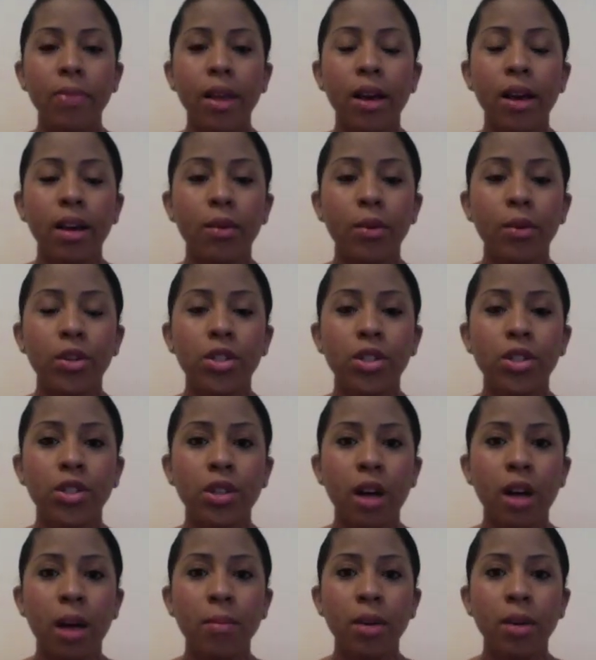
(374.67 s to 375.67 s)
which
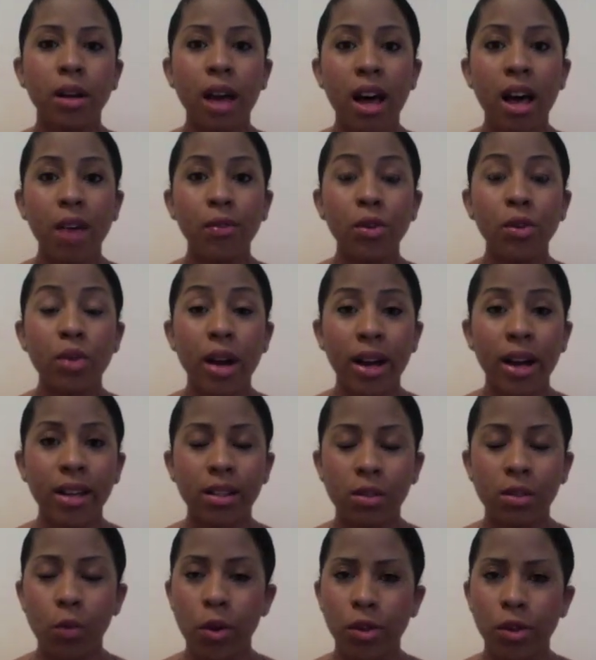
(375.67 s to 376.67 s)
I'm going to have you
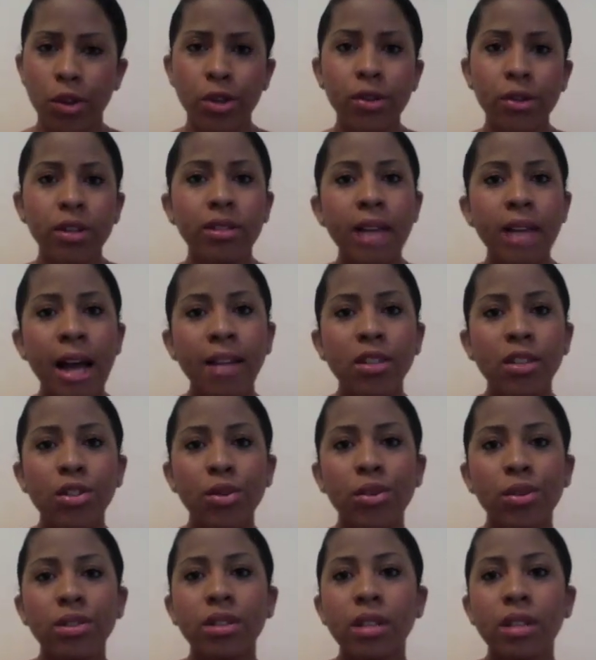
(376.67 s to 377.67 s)
guys, whether you're a
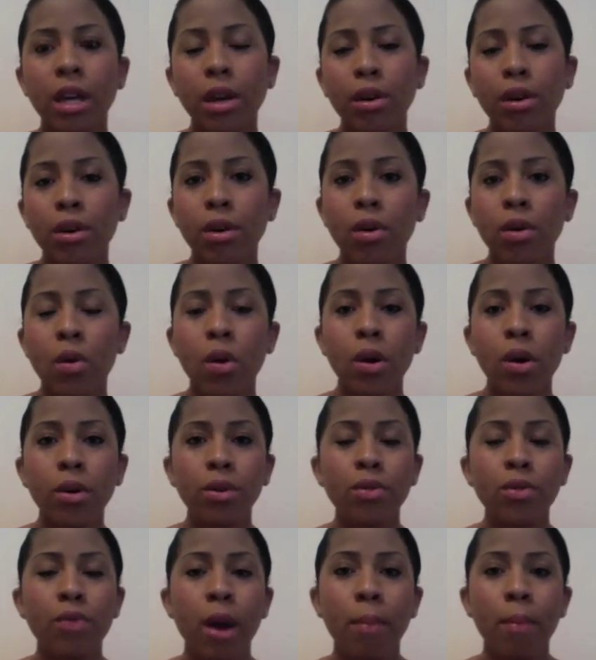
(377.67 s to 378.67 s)
dancer or singer or
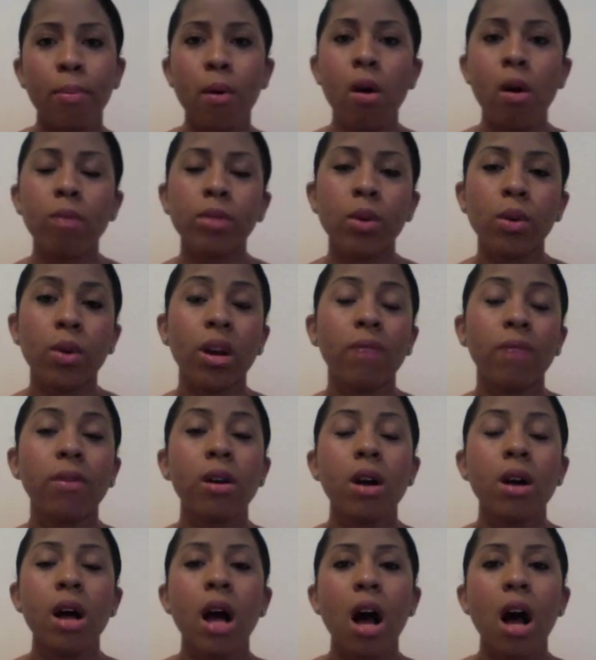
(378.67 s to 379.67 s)
you write poems or
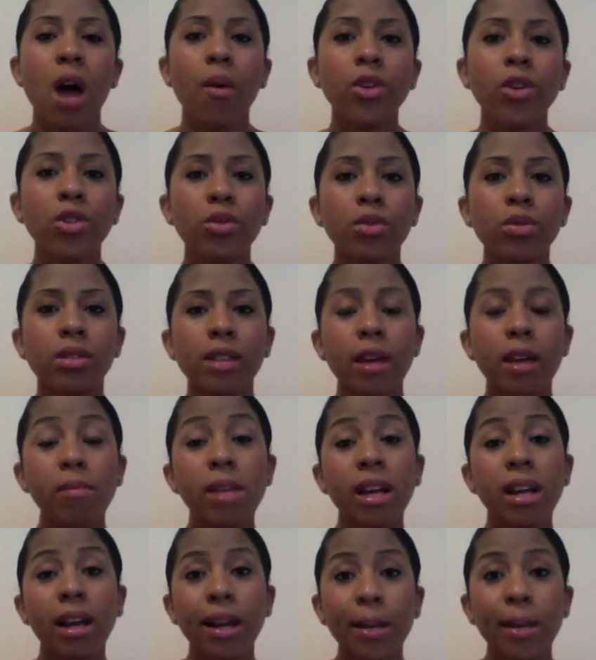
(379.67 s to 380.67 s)
whatever, I want you to send
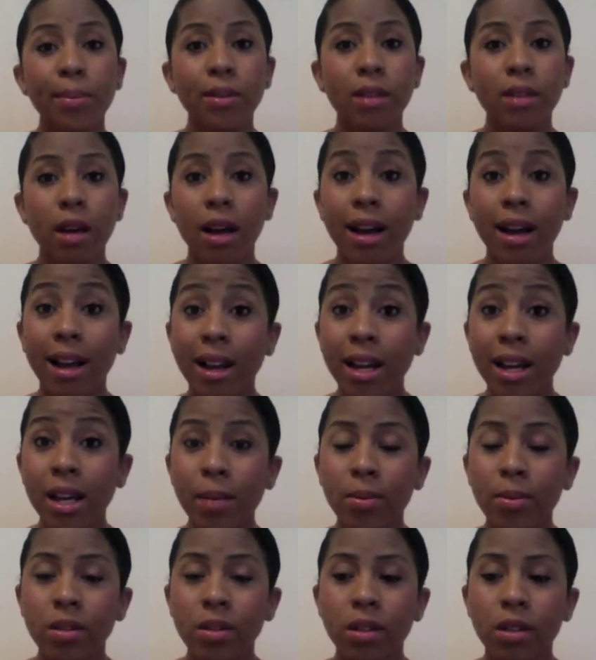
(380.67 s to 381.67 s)
me clips.
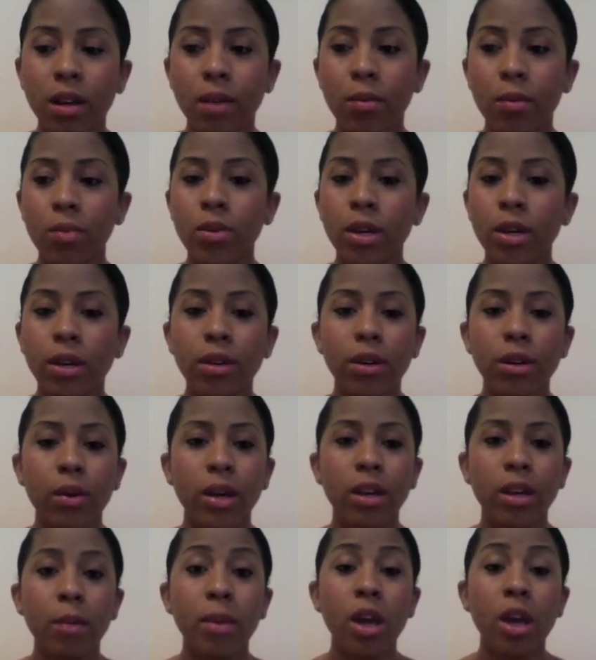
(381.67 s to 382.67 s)
It
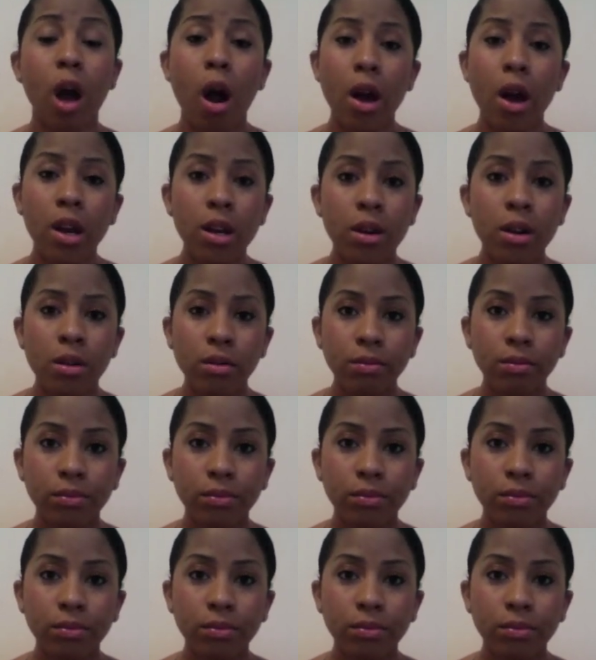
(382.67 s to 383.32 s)
could be audio.